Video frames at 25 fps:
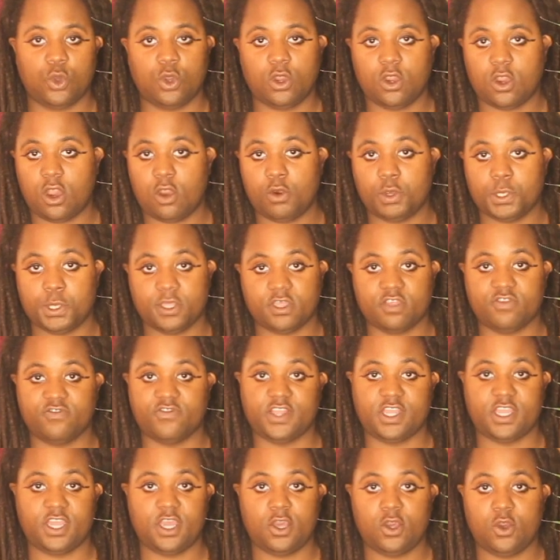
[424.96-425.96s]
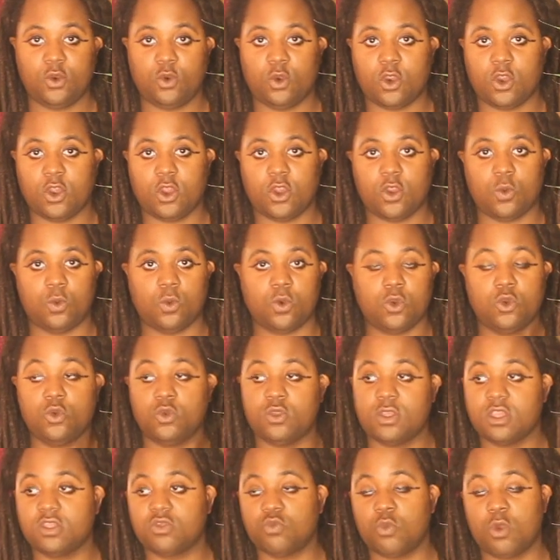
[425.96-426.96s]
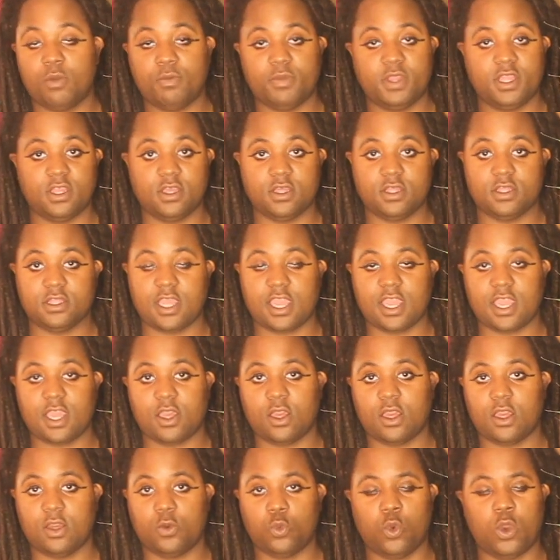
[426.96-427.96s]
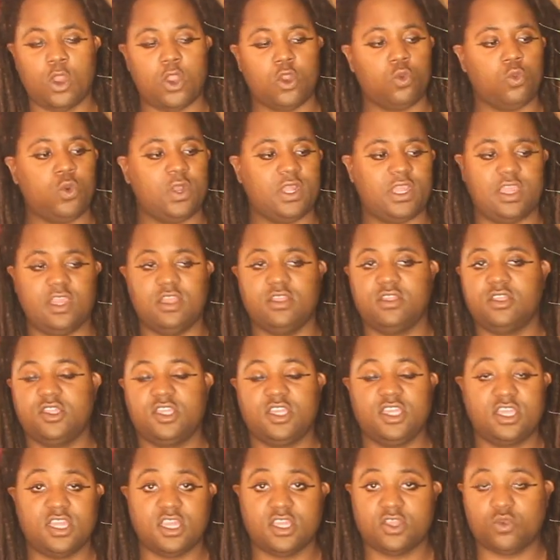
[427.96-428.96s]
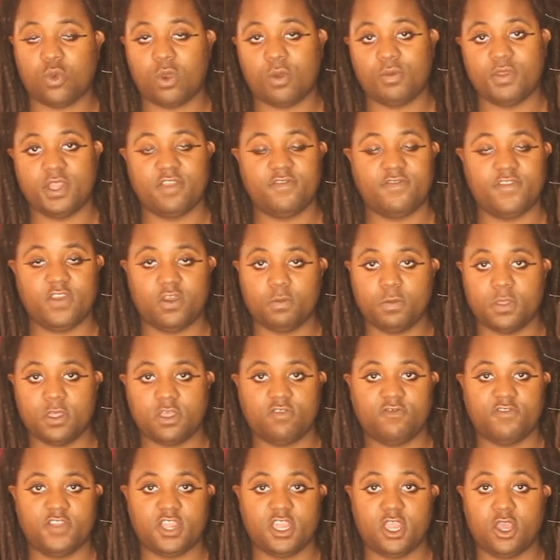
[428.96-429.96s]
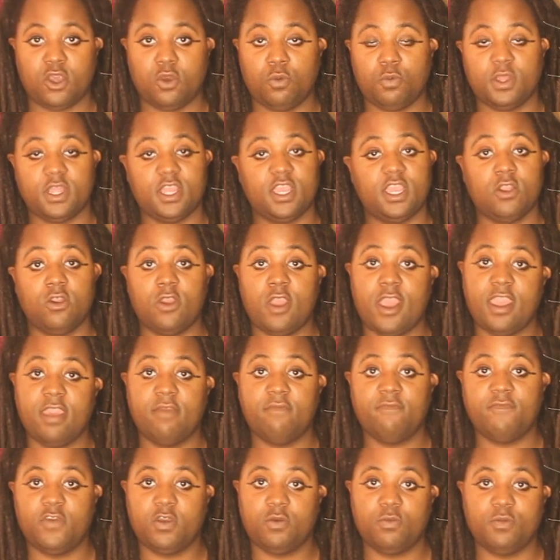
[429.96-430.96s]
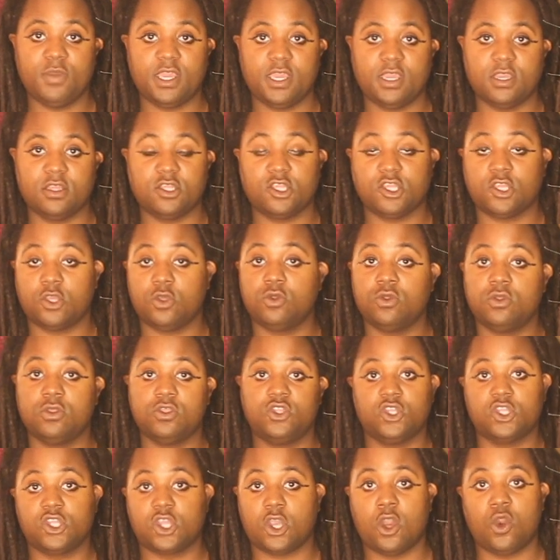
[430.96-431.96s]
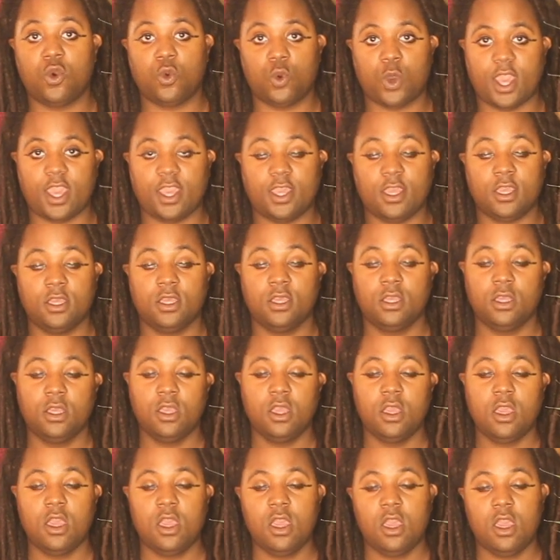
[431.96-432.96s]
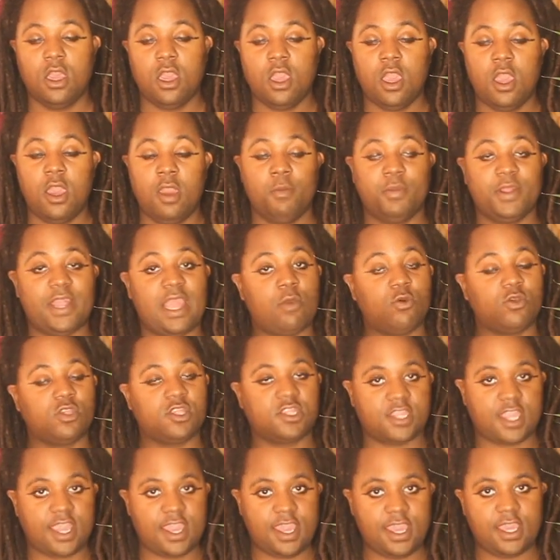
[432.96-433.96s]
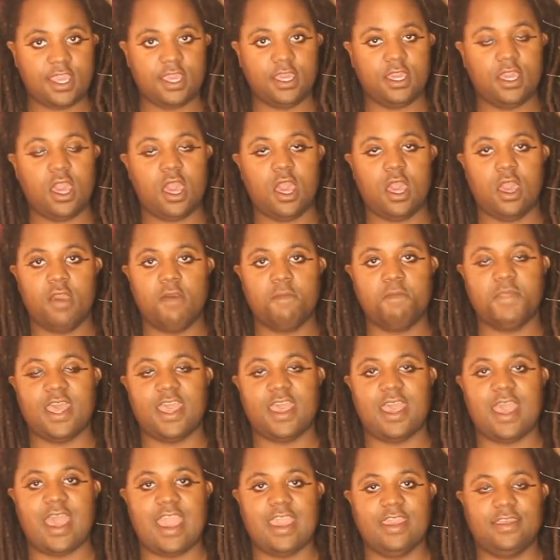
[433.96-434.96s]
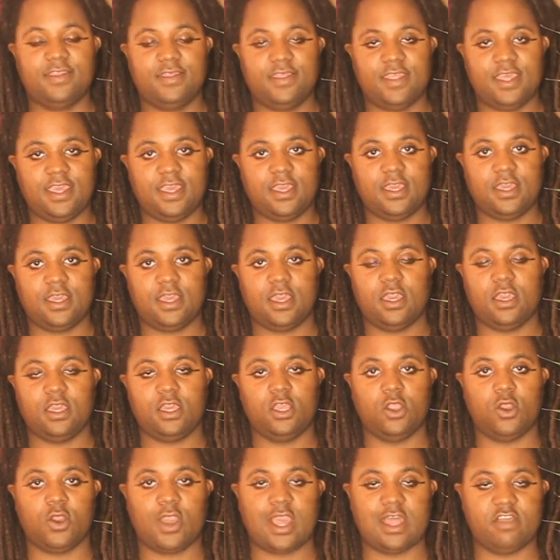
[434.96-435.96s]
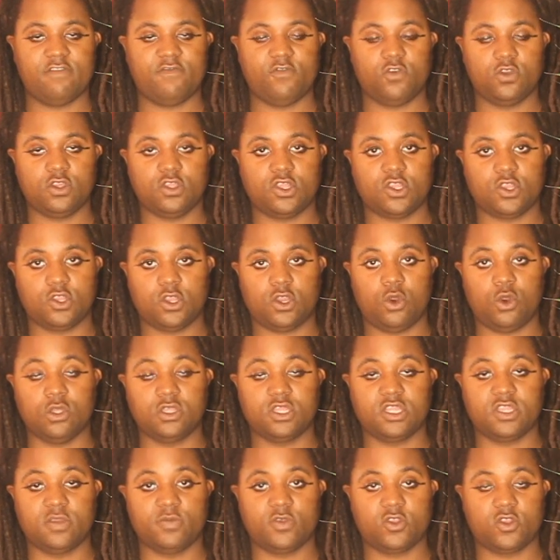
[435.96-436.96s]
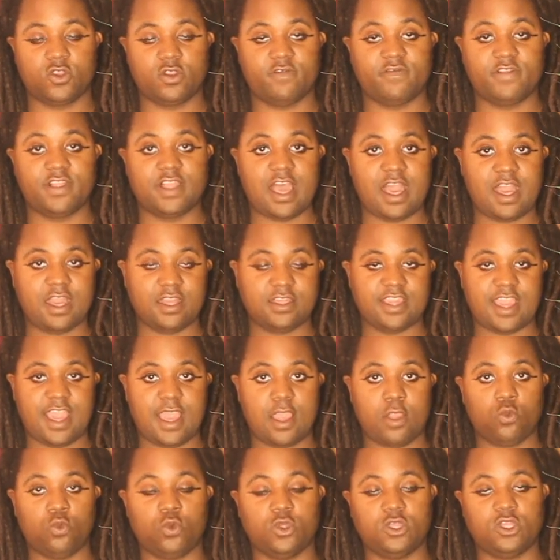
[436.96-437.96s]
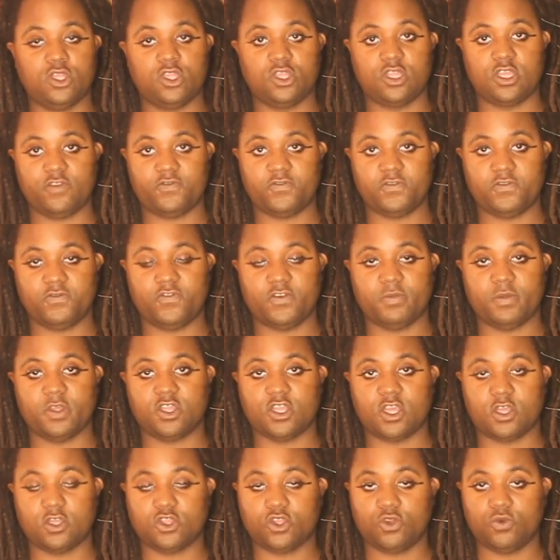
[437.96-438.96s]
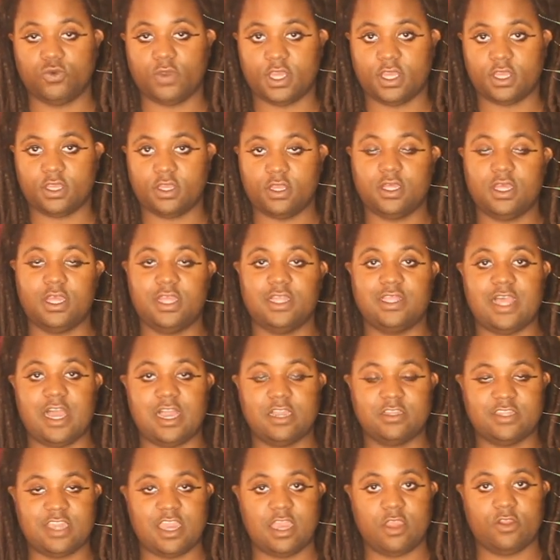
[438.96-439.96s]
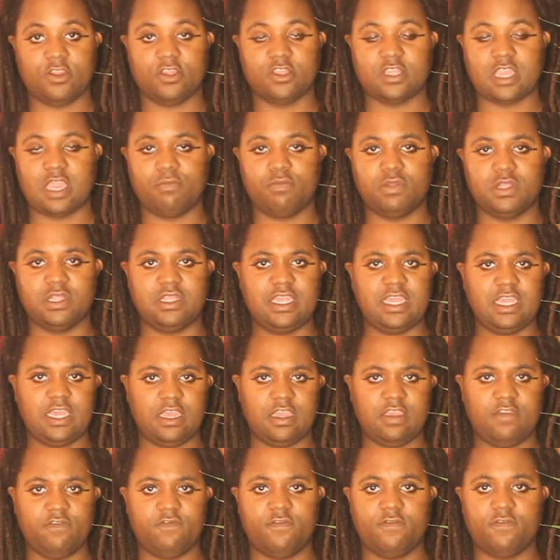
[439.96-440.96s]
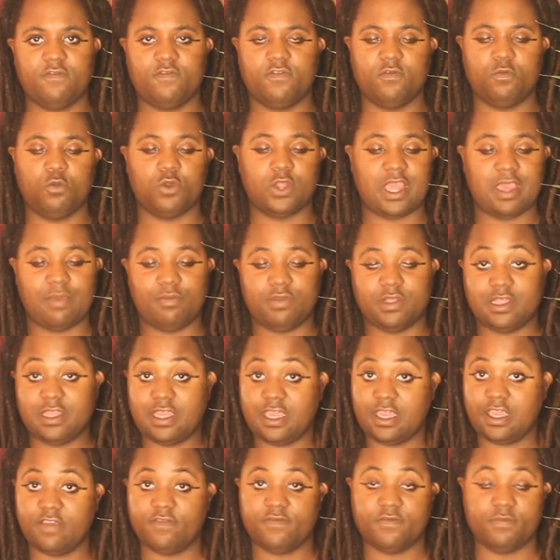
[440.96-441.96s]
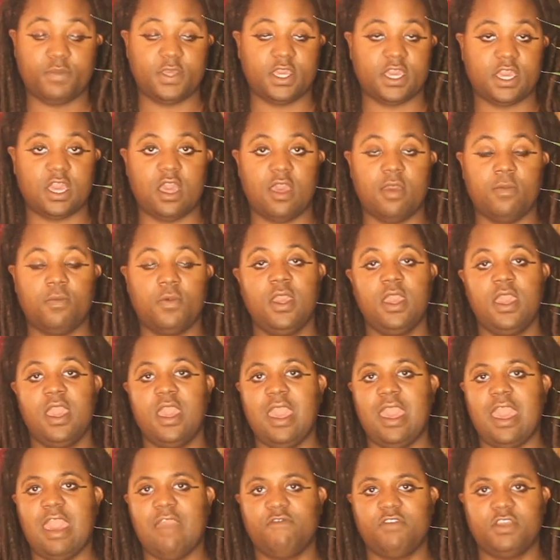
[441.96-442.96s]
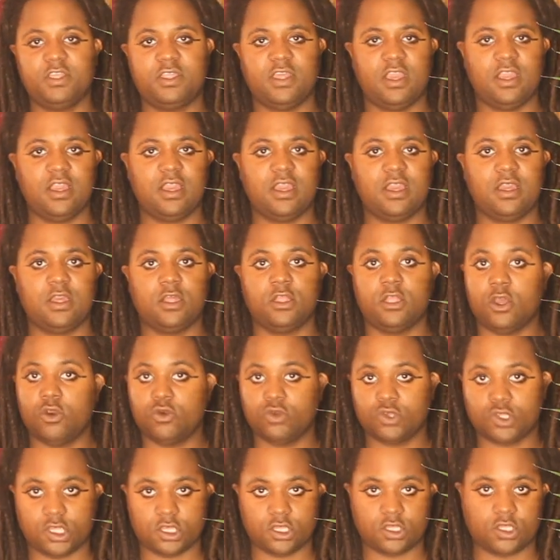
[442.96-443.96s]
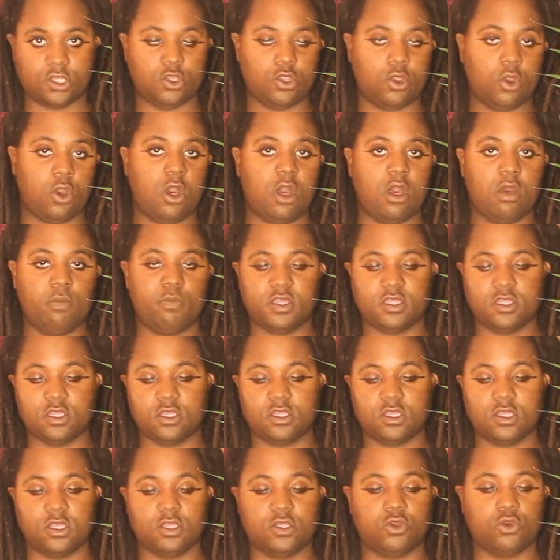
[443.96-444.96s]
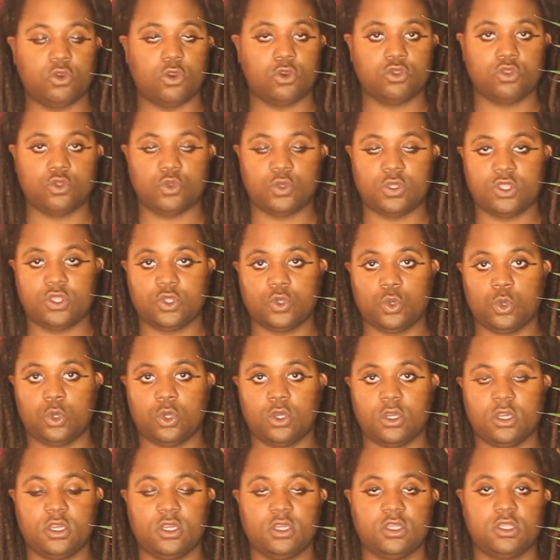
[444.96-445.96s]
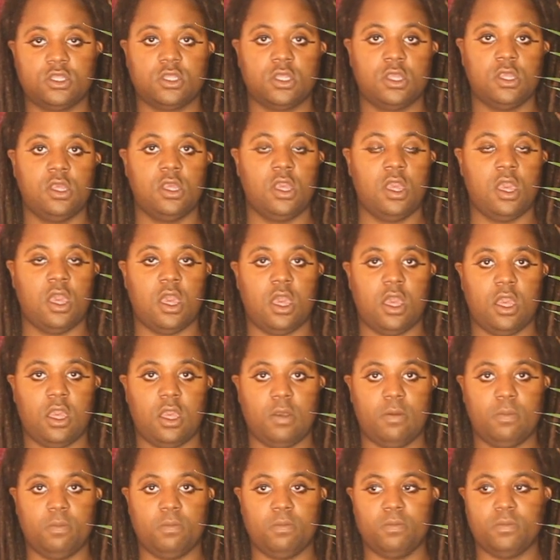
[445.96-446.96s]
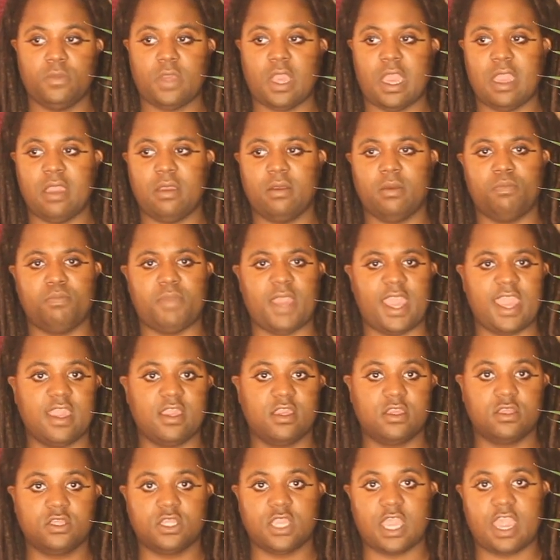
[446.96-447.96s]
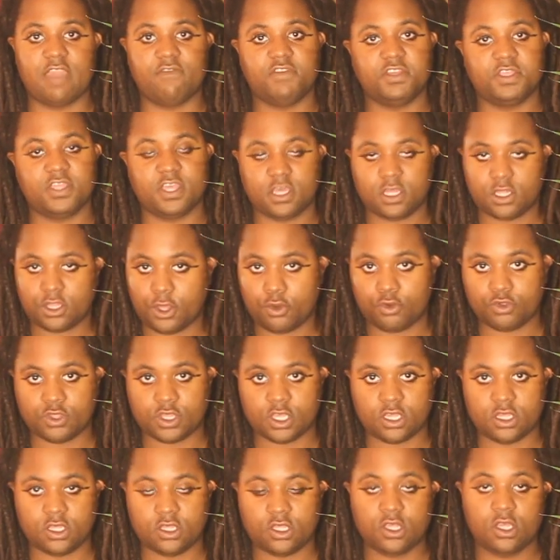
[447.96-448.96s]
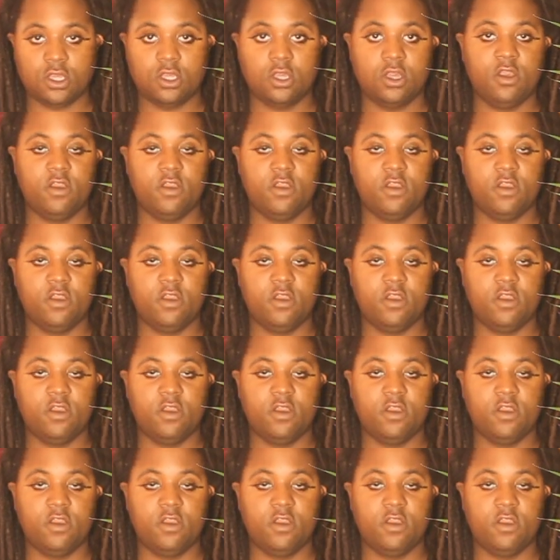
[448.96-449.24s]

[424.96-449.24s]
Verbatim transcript: going on with this video, or who doesn't want me to, like, or what entity doesn't want me to film this video, but here I am filming it, so just go away. But I was saying um, that I think, you know, California is going to go on some sort of lockdown, which is different from a shelter-in. A lockdown is, I believe, from what I believe and pick up, everything closes. You know, all businesses, grocery stores, um, uh, banks, everything closes